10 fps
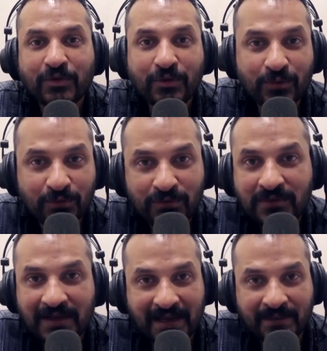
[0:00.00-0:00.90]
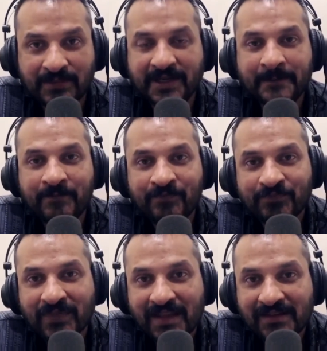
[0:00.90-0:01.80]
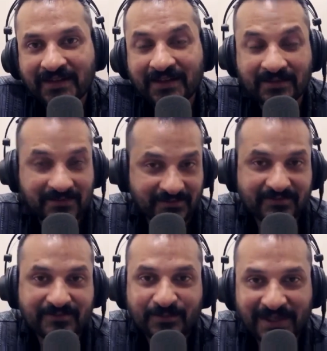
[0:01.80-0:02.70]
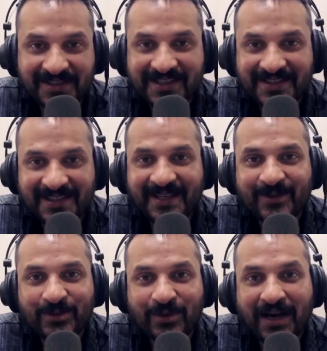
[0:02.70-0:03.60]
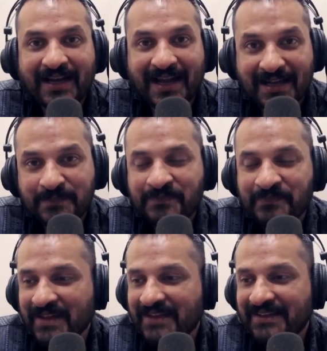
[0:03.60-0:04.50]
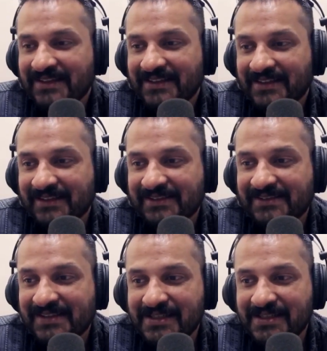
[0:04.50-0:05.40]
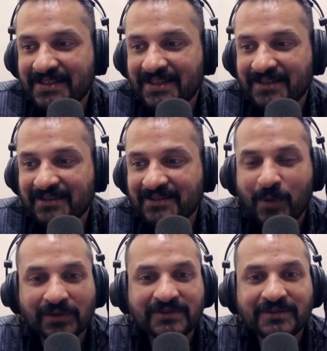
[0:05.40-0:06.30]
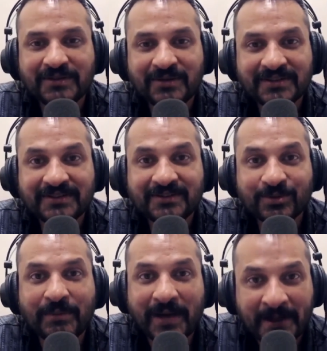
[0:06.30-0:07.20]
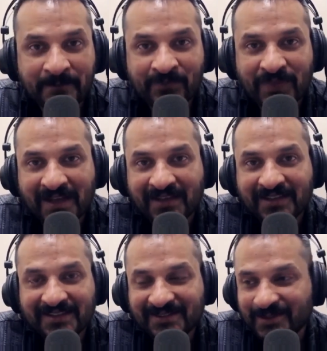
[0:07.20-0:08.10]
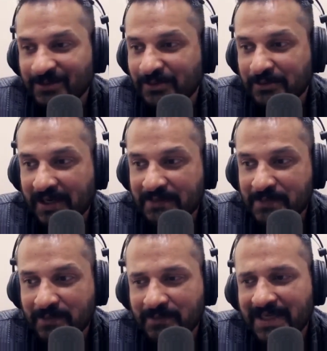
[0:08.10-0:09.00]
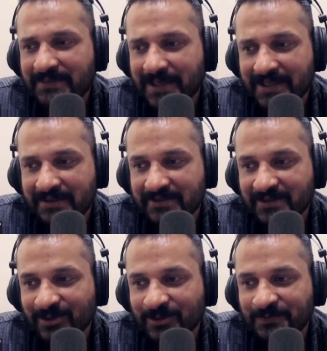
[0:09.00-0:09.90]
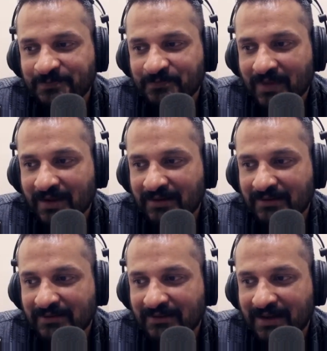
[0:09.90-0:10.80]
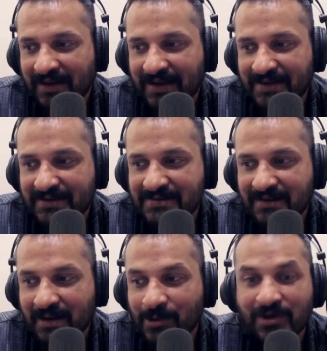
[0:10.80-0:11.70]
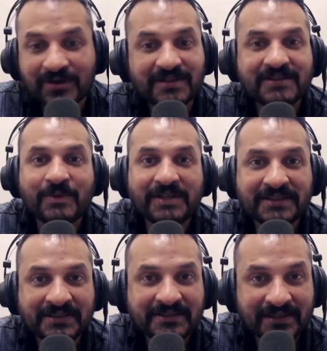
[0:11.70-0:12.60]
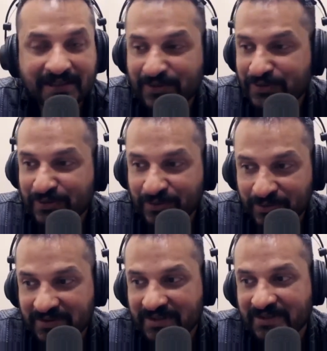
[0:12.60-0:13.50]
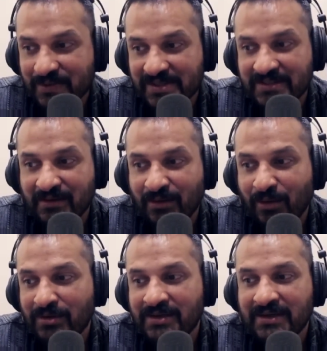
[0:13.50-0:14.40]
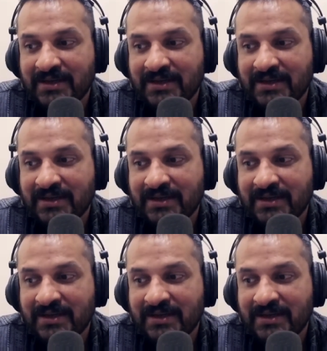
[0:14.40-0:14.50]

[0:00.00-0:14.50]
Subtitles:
who am I, right? Basically saying who I am is the response to the question, who am I? So I remember many, many years ago, I had come across this question, and I used to use this question a lot